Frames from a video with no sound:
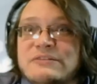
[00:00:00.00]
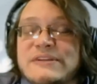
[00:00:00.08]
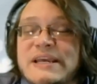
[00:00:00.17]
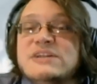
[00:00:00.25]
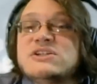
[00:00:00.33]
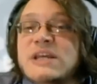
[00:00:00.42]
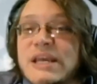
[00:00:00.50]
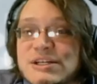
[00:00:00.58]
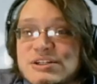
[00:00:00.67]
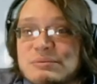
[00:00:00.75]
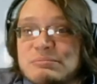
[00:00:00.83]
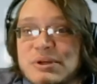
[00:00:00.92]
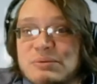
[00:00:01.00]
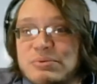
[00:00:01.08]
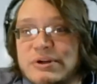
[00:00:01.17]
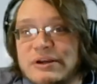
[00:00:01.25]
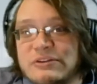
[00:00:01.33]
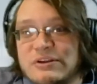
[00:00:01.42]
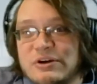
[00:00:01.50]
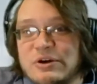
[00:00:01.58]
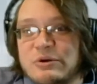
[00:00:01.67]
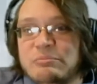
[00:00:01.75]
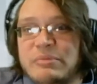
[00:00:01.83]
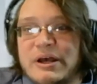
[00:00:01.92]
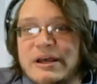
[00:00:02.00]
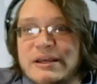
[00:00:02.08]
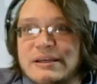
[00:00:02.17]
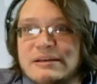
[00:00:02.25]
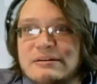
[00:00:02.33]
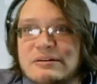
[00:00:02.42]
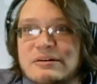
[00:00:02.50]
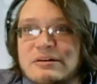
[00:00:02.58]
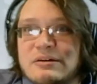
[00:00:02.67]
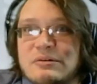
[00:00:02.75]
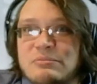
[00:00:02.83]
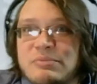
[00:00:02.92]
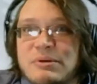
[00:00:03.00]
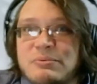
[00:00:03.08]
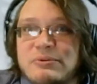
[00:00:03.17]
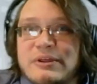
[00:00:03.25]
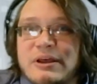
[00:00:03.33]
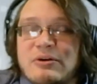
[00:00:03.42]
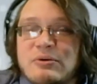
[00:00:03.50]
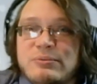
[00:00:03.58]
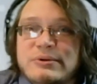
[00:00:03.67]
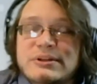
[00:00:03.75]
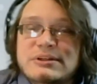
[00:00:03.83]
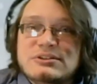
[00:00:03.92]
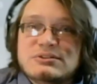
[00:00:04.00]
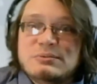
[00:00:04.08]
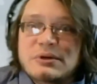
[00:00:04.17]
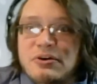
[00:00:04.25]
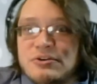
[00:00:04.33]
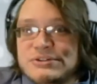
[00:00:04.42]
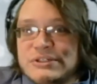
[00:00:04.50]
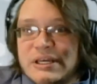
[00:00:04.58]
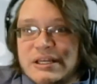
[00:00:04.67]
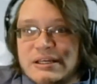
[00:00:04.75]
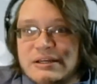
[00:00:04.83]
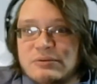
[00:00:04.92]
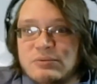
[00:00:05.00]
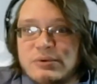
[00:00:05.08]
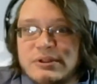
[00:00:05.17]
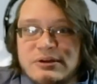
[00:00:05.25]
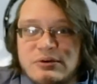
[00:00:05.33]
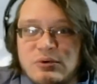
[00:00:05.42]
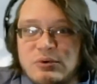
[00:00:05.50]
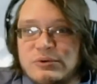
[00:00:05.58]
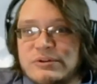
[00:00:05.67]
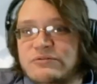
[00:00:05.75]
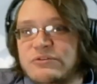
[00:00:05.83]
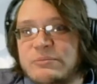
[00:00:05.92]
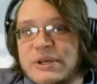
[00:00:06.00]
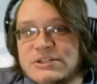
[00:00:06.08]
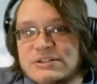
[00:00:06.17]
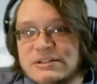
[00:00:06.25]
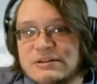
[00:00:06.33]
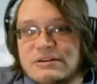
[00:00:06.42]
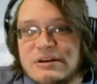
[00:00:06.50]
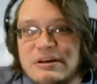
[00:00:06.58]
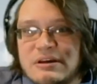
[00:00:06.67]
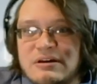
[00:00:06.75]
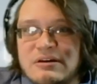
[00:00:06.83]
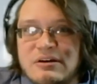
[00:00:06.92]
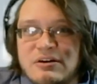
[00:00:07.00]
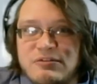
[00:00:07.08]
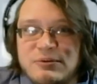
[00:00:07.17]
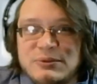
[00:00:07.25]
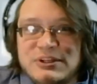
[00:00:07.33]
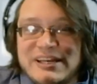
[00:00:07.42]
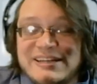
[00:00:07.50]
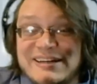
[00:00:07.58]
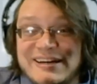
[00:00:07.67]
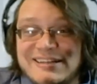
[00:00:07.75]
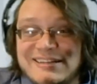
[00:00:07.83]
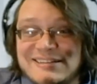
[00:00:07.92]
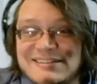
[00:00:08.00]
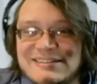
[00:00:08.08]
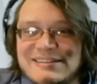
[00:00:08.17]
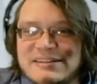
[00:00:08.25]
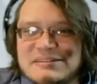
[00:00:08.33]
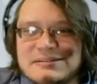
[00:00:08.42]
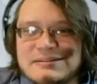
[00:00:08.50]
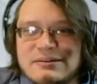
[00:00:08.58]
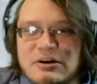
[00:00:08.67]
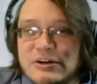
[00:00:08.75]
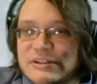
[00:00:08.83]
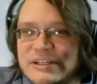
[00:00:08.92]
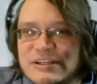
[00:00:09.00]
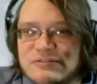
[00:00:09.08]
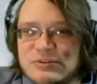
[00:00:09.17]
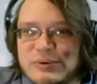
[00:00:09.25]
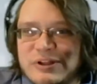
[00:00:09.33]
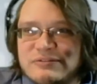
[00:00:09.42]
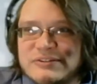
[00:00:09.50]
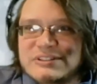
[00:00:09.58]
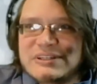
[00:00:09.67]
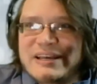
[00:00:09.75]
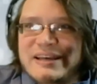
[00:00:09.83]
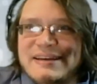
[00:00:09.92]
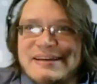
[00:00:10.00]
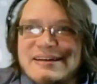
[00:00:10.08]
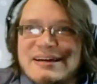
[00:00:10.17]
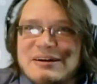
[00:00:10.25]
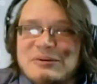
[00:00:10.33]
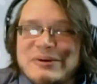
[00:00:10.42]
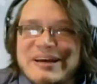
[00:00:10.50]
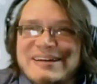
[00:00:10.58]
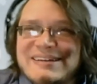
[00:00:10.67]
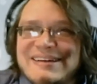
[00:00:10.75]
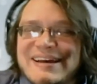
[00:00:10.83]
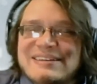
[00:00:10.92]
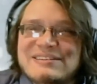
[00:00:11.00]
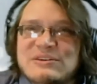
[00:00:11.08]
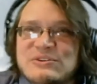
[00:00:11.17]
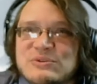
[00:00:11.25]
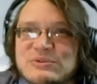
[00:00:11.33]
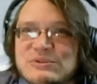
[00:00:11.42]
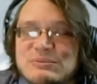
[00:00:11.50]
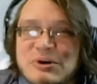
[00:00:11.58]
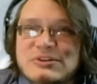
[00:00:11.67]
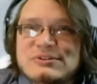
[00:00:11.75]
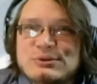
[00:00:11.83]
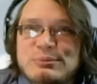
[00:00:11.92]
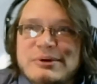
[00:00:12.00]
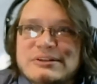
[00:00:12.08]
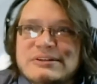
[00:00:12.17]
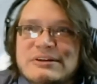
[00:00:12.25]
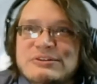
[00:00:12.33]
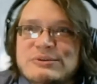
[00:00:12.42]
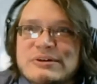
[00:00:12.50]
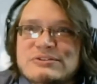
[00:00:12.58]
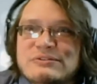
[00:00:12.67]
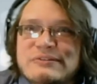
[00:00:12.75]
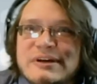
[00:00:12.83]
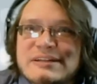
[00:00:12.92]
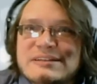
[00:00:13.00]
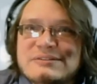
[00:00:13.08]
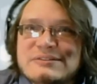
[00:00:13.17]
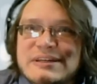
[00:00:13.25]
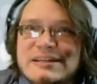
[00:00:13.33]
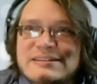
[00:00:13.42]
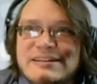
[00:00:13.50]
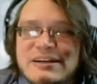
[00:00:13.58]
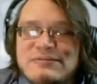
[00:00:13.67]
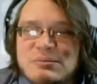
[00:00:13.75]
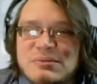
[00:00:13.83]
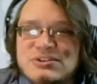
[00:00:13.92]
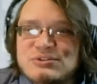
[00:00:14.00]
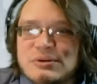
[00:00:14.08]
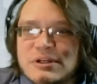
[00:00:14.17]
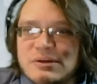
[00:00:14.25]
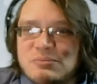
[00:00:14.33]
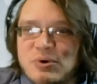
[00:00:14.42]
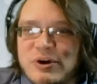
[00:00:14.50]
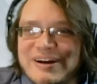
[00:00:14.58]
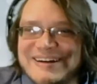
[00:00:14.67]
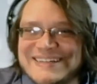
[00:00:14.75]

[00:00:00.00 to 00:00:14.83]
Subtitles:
education being put out there by people that are really just regurgitating really old information from the late 90s that's hardly even relevant today. When I asked Dr. DiMarzo about the Entourage effect, he was like, it's not even a mystery anymore